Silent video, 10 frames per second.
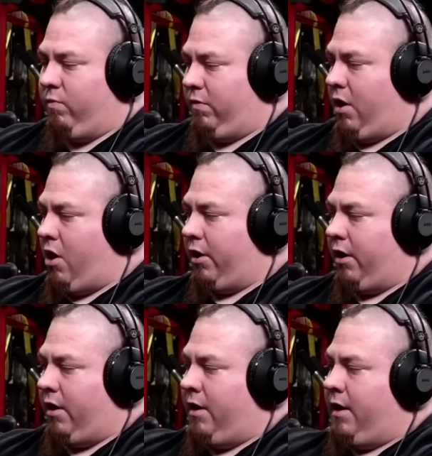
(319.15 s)

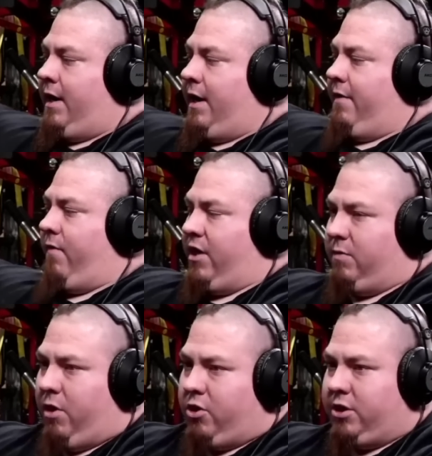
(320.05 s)
longer and the range of
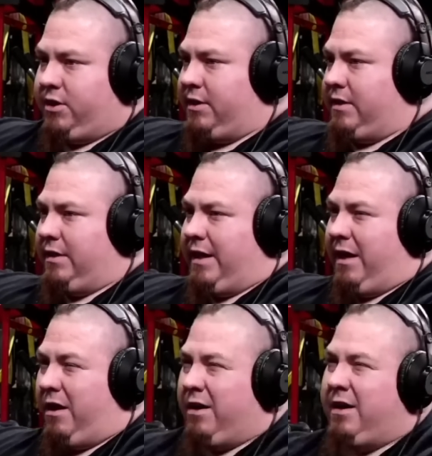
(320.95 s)
motion just isn't there.